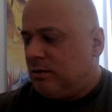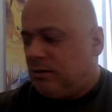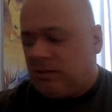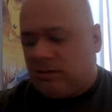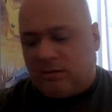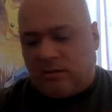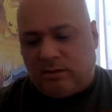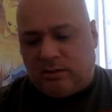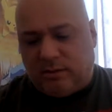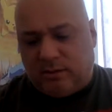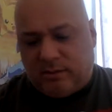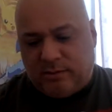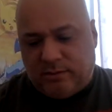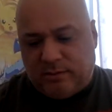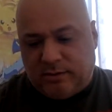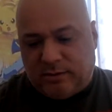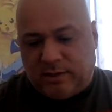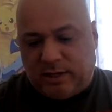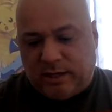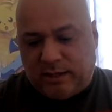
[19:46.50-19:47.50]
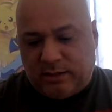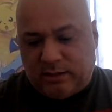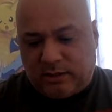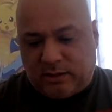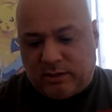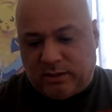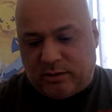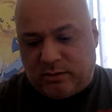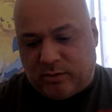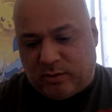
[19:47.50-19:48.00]
Oh, that's a
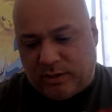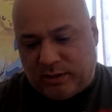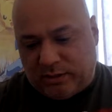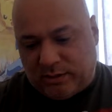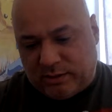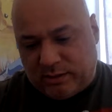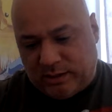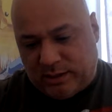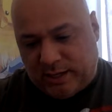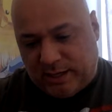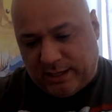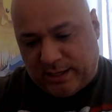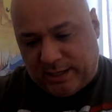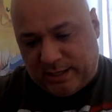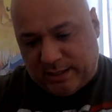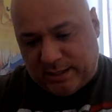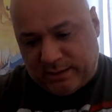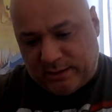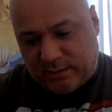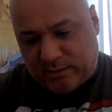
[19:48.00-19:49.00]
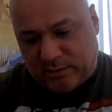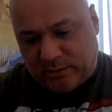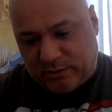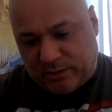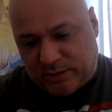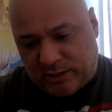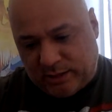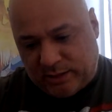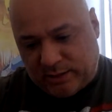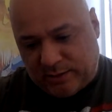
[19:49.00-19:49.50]
good question. I got to double
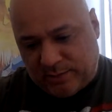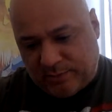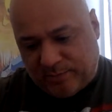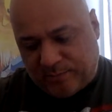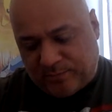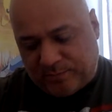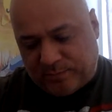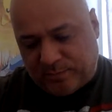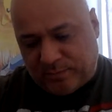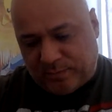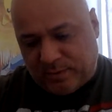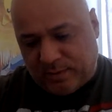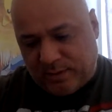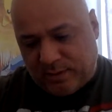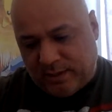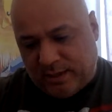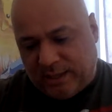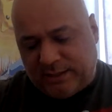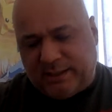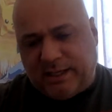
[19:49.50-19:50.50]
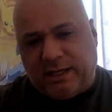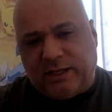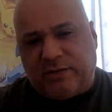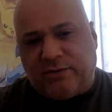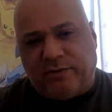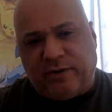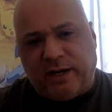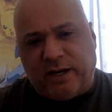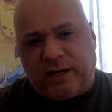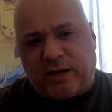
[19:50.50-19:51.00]
check. SH
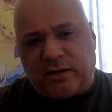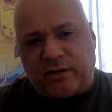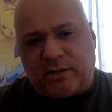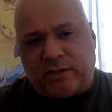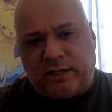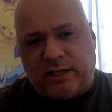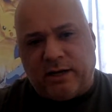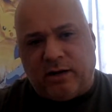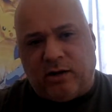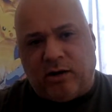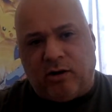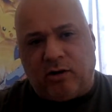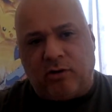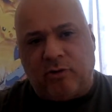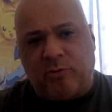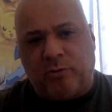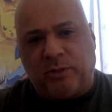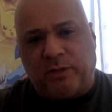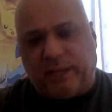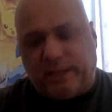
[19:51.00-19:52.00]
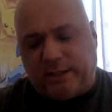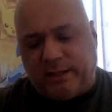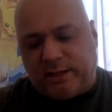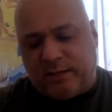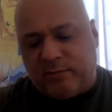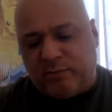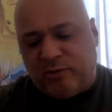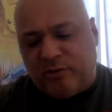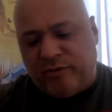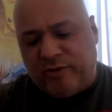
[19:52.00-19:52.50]
Figures did a Hulk, but they did a
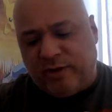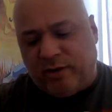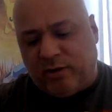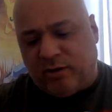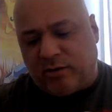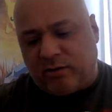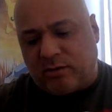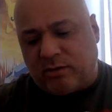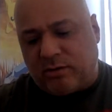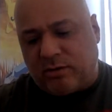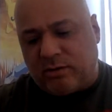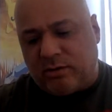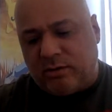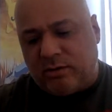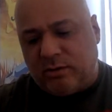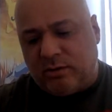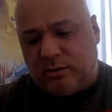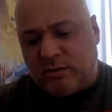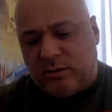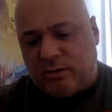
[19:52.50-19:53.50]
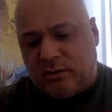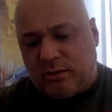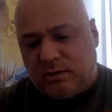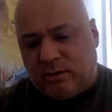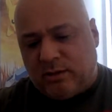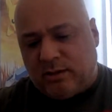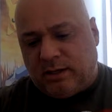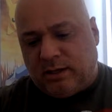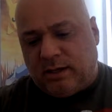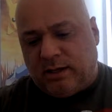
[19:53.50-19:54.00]
movie Hulk,
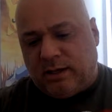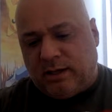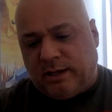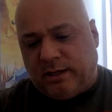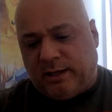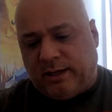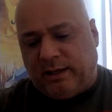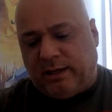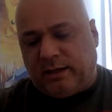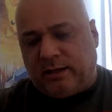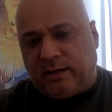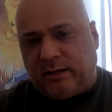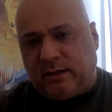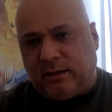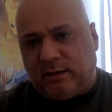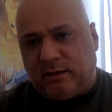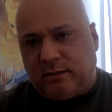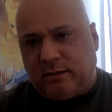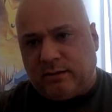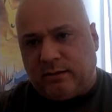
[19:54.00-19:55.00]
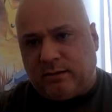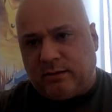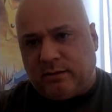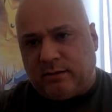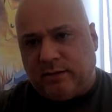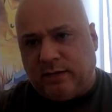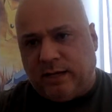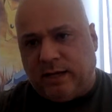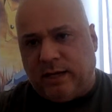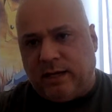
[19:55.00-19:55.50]
I think.
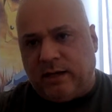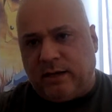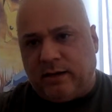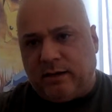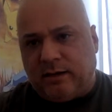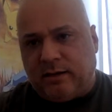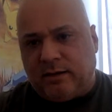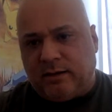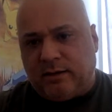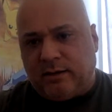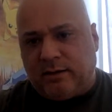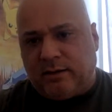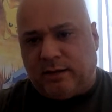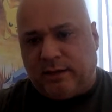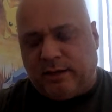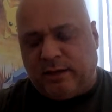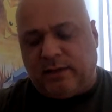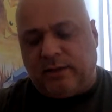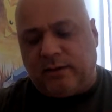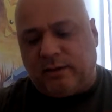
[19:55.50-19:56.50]
Yeah, I think.